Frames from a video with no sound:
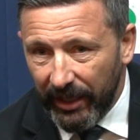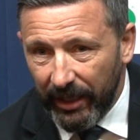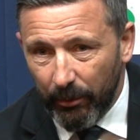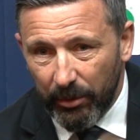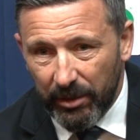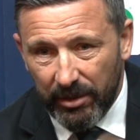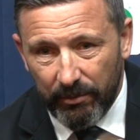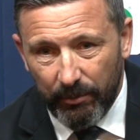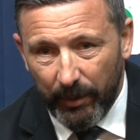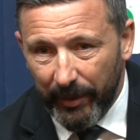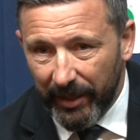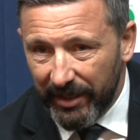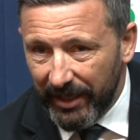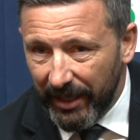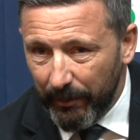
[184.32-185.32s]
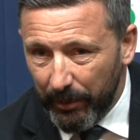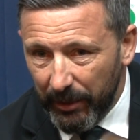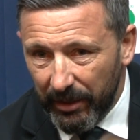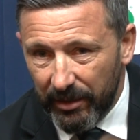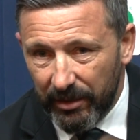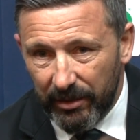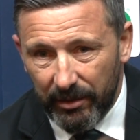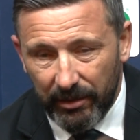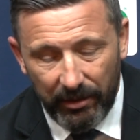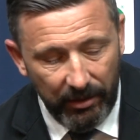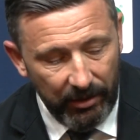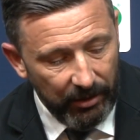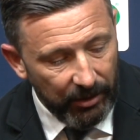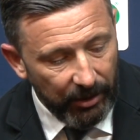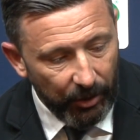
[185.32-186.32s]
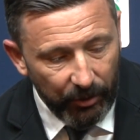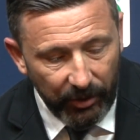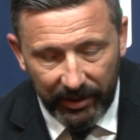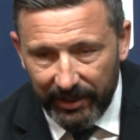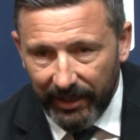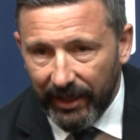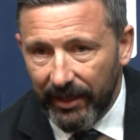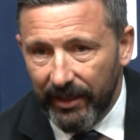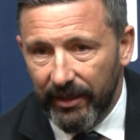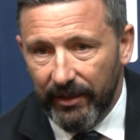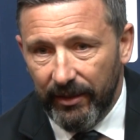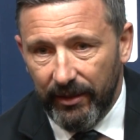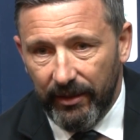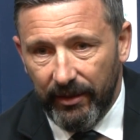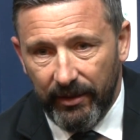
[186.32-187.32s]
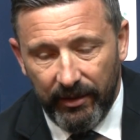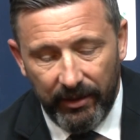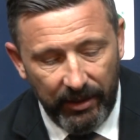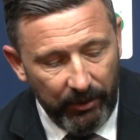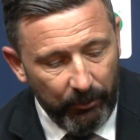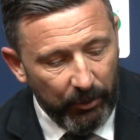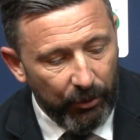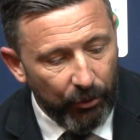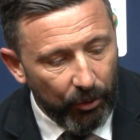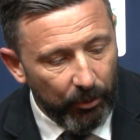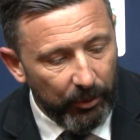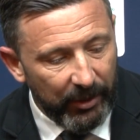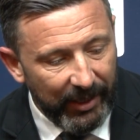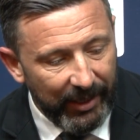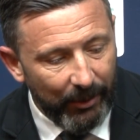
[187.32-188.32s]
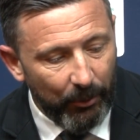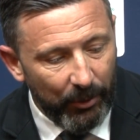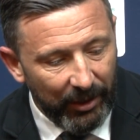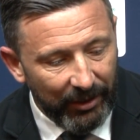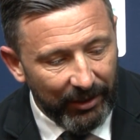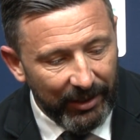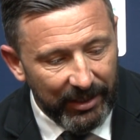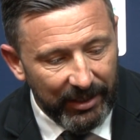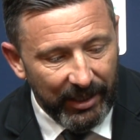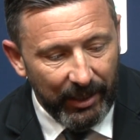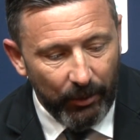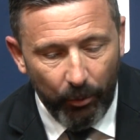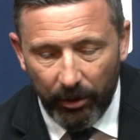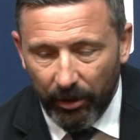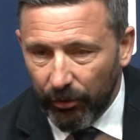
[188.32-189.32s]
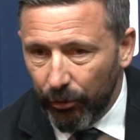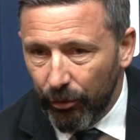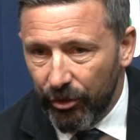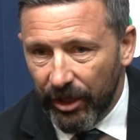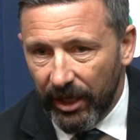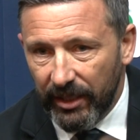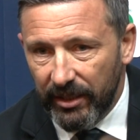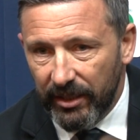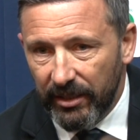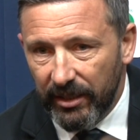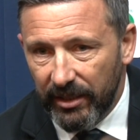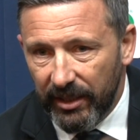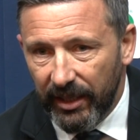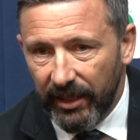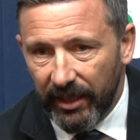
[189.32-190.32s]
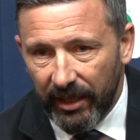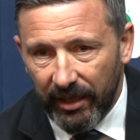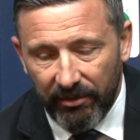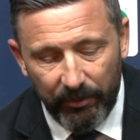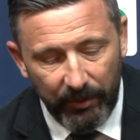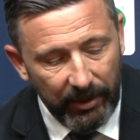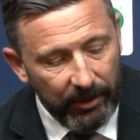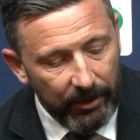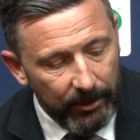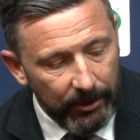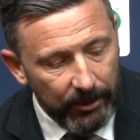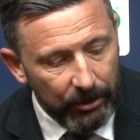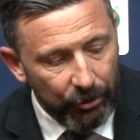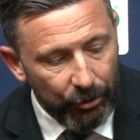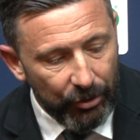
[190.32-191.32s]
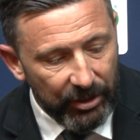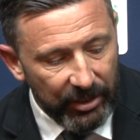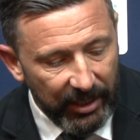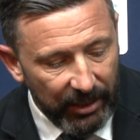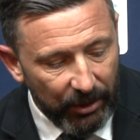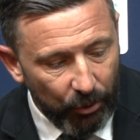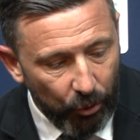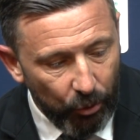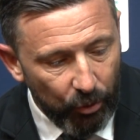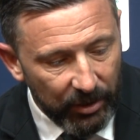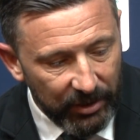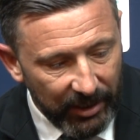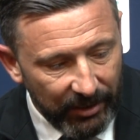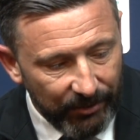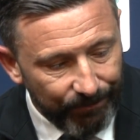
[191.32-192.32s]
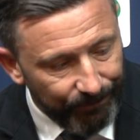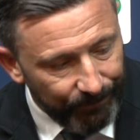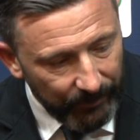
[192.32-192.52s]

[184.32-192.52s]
there was maybe a set piece, counter attack, and then we thought we'd, we'd, at least get one or two chances in the second half. But as soon as the second goal goes in,